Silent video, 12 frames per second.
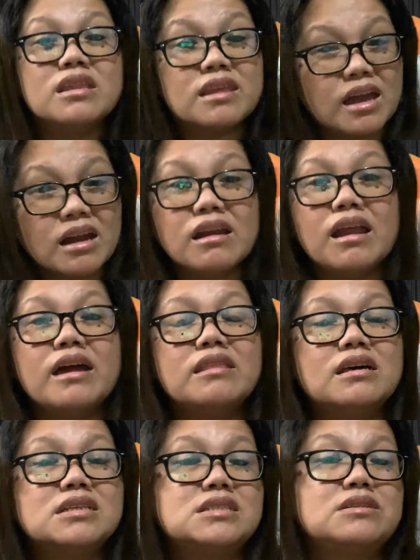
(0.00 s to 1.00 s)
The
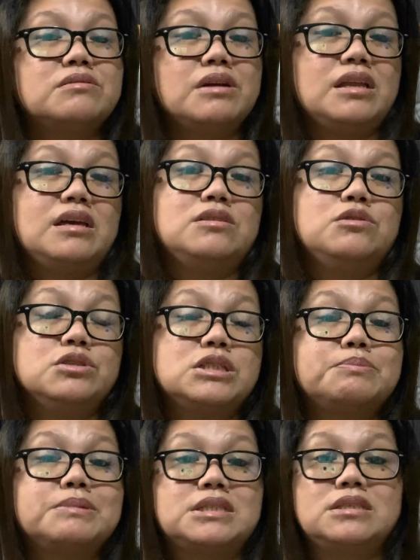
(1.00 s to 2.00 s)
airline doesn't really do
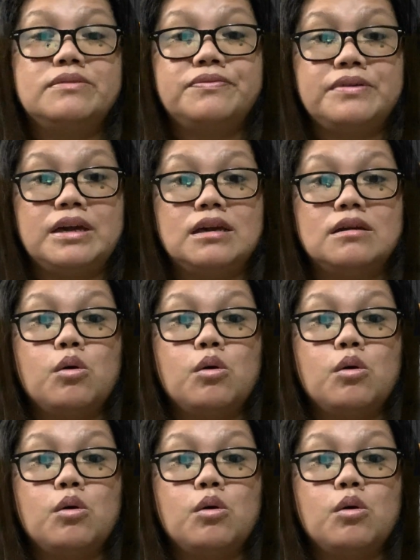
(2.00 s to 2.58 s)
specific